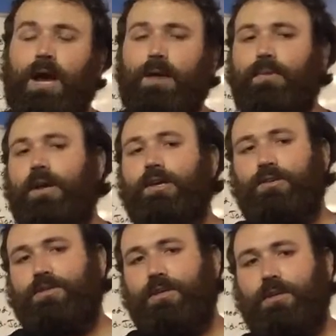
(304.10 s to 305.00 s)
I'm not
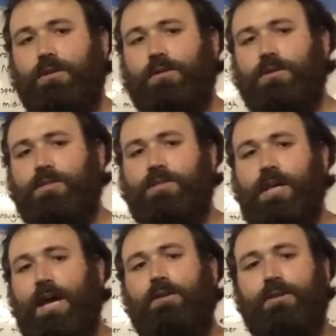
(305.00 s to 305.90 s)
using the
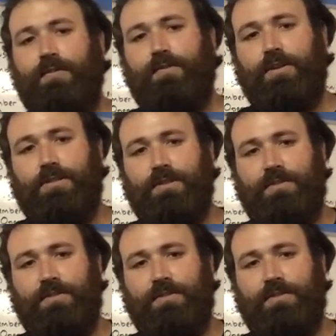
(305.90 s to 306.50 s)
societal definition